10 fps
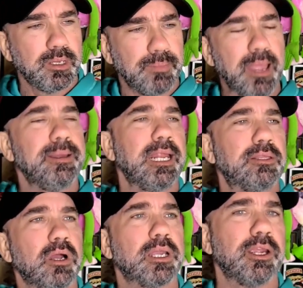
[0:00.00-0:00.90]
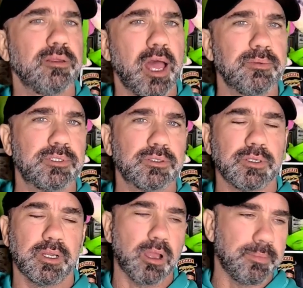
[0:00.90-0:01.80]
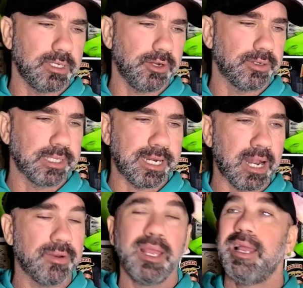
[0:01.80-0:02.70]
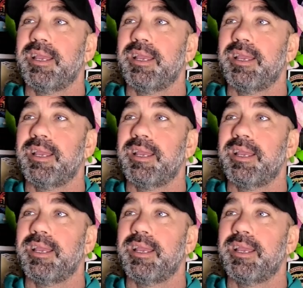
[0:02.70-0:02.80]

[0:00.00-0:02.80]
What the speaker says: maybe they thought Carolina was just going to come in here and lay down.